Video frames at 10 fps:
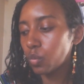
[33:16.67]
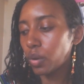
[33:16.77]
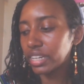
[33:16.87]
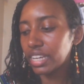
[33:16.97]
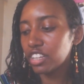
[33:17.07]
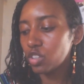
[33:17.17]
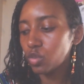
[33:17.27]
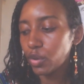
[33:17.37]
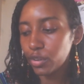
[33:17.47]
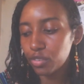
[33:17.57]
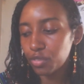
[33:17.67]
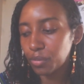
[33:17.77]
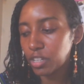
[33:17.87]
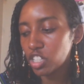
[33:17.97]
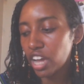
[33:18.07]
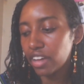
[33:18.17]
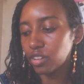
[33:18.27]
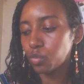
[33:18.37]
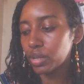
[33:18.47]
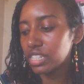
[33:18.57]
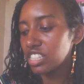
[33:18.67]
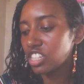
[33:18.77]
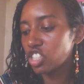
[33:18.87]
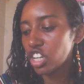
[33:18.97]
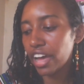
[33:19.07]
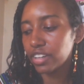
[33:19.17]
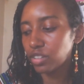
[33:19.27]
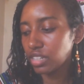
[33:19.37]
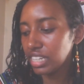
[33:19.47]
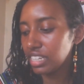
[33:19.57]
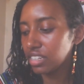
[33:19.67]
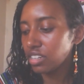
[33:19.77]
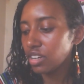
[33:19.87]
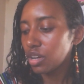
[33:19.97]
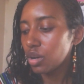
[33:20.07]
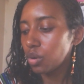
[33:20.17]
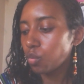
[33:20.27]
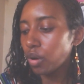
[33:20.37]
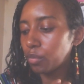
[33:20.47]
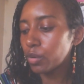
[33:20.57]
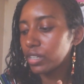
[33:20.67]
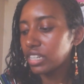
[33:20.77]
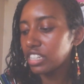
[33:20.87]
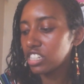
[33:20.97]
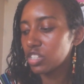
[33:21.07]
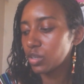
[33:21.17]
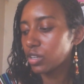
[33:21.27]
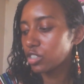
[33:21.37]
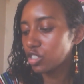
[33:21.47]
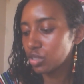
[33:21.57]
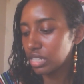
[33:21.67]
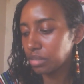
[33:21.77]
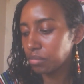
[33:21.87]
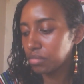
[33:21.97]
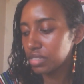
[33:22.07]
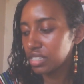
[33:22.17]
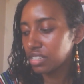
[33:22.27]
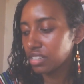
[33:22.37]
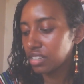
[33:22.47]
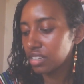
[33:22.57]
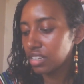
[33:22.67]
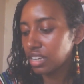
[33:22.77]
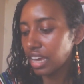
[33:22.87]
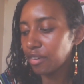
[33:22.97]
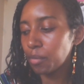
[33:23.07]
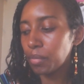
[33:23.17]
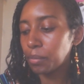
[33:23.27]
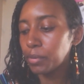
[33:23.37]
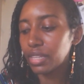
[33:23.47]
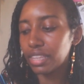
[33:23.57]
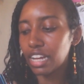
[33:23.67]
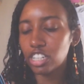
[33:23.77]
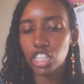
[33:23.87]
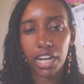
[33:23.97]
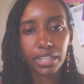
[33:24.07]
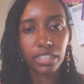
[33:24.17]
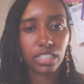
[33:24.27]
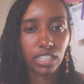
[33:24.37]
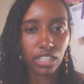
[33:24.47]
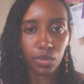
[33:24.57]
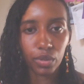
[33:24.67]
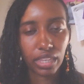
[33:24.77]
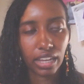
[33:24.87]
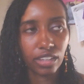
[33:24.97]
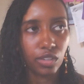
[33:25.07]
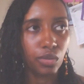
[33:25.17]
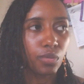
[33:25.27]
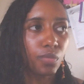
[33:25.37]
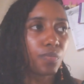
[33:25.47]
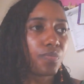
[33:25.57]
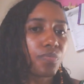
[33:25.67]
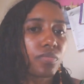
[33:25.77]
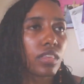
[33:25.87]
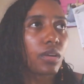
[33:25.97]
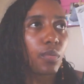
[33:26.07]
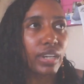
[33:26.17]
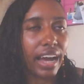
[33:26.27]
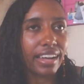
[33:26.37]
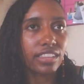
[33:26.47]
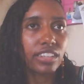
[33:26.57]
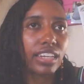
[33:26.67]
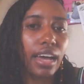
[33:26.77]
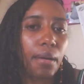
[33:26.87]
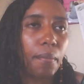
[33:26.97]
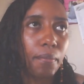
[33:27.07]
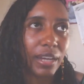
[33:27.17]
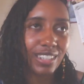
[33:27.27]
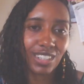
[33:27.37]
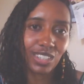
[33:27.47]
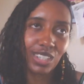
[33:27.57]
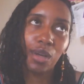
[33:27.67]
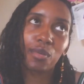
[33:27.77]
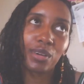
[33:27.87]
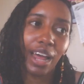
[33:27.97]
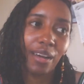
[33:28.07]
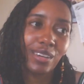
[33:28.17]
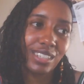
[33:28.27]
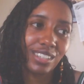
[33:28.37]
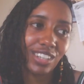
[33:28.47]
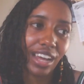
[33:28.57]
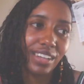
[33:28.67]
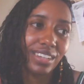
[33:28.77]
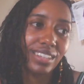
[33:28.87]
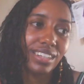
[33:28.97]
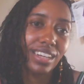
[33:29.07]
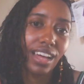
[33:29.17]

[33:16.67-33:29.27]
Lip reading: What can you learn from the child? What does the child need? What were his or her dreams? And remember that that child is still within you. When I look at pictures of when I was a child,